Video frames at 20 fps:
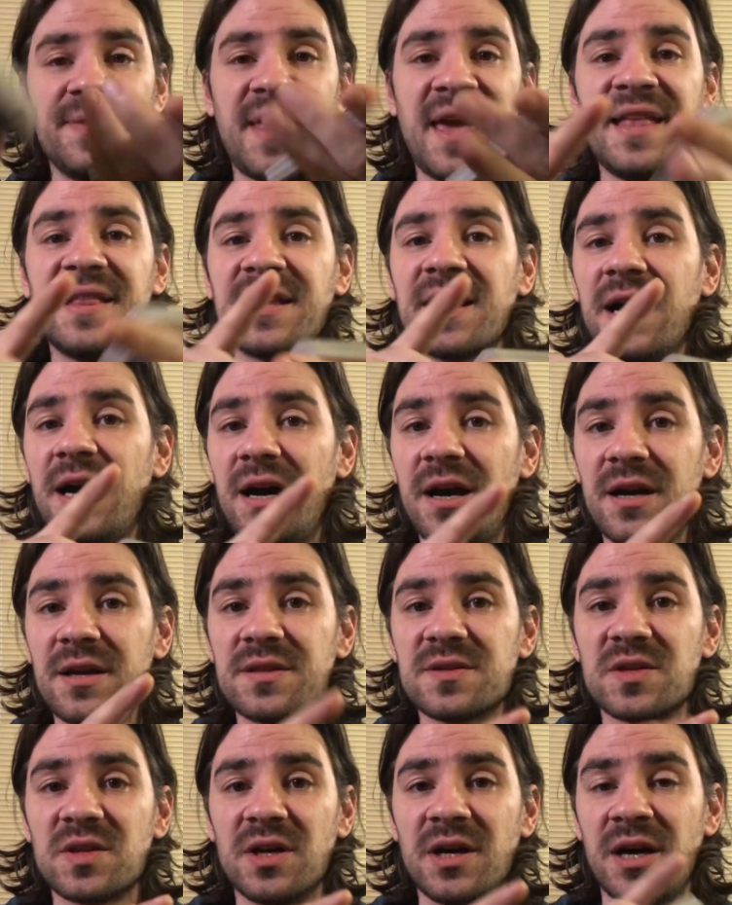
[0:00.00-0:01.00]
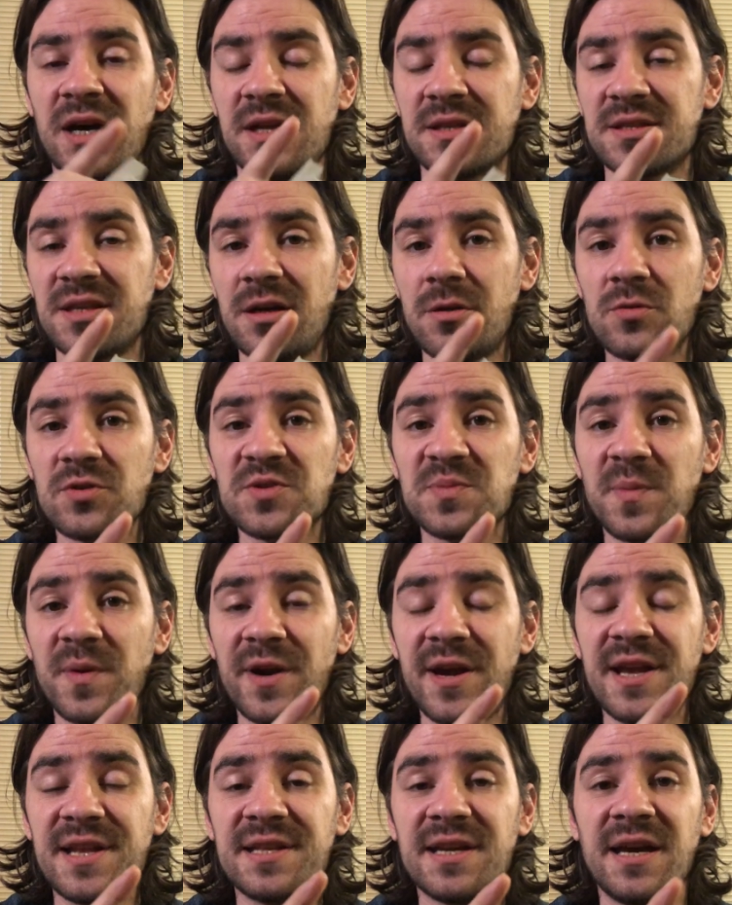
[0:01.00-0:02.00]
an eight card uh, tarot
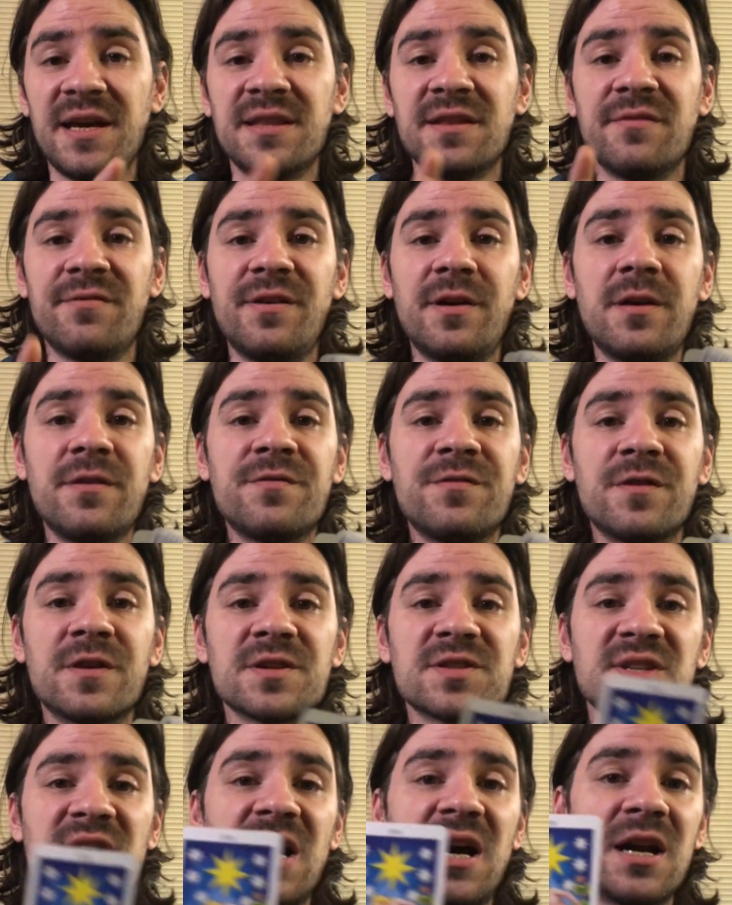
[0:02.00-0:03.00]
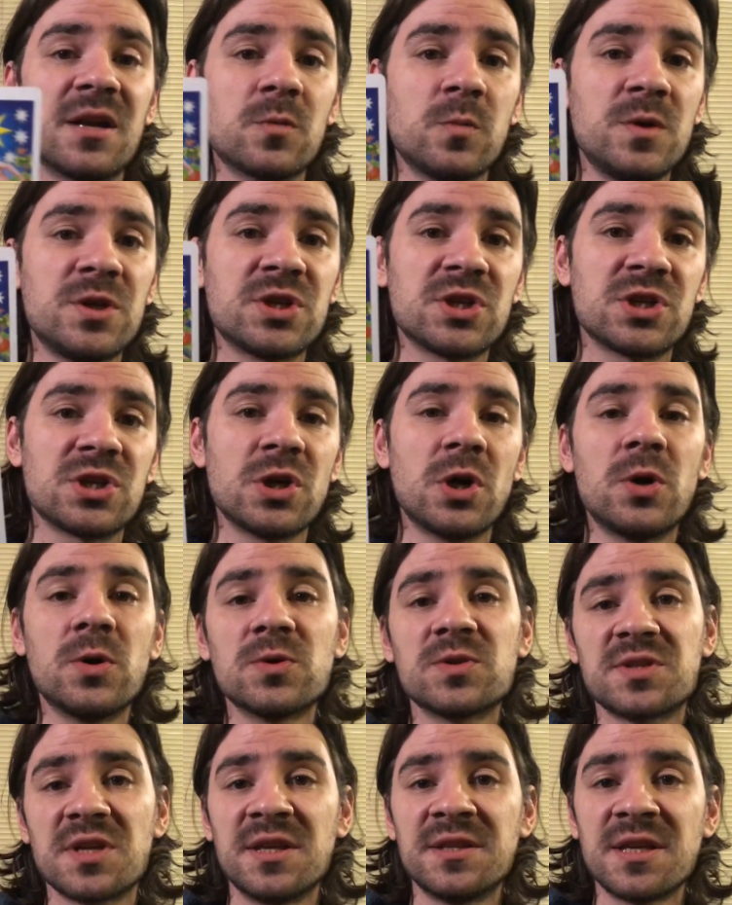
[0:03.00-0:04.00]
spread and the very first card which
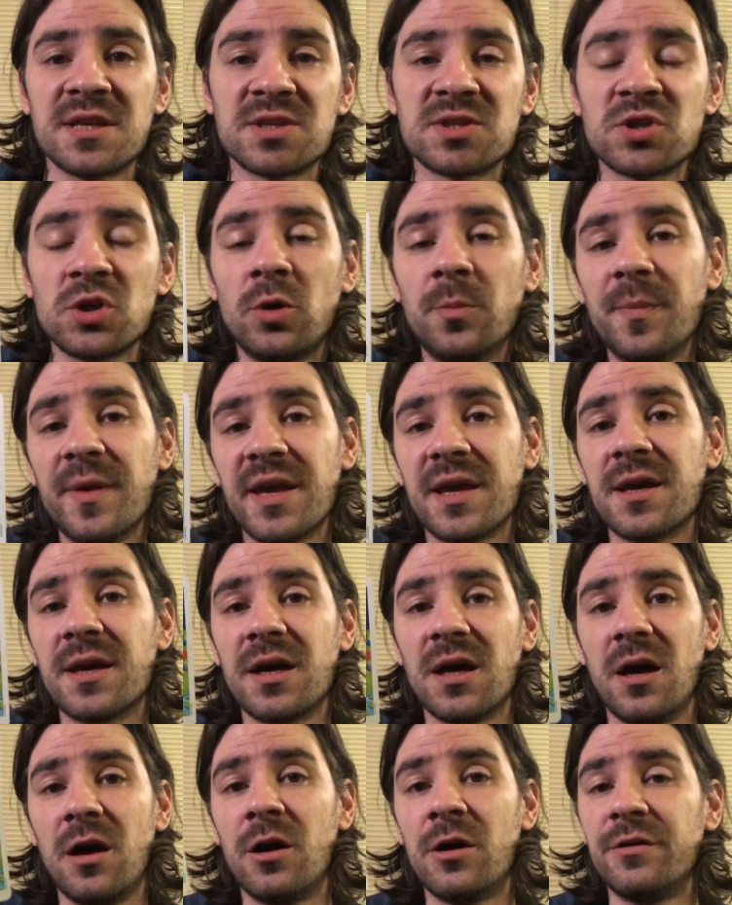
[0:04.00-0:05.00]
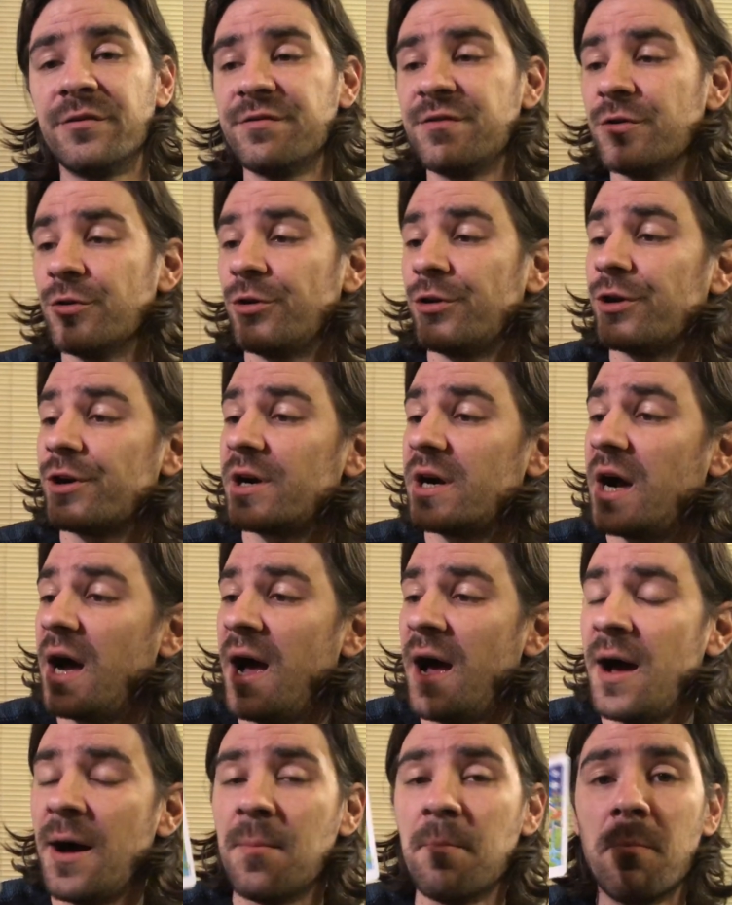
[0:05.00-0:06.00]
shows the topic of your
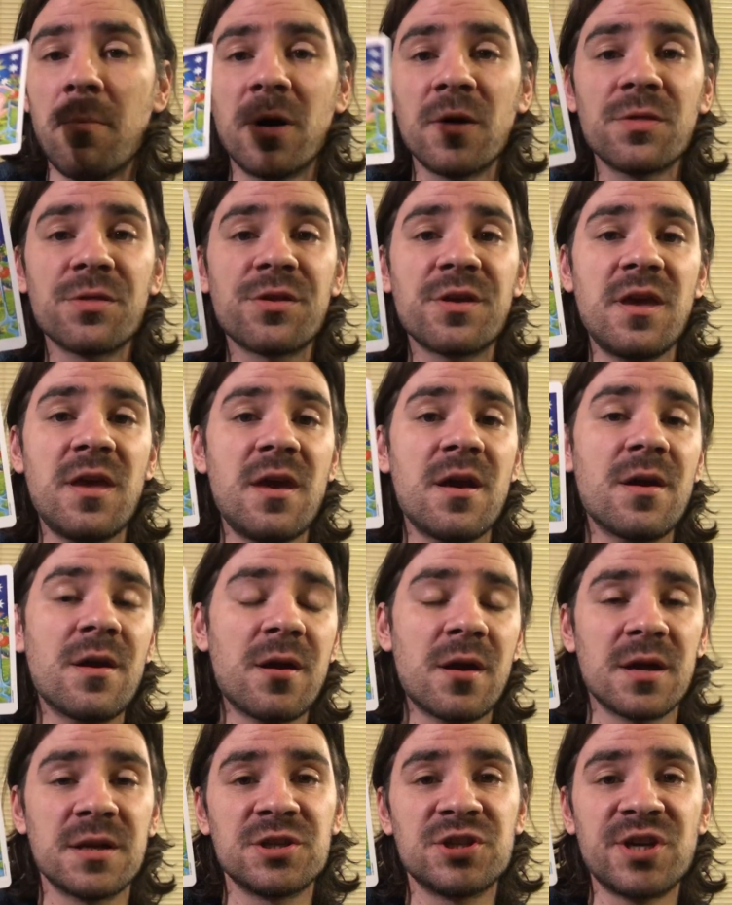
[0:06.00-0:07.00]
uh, month here,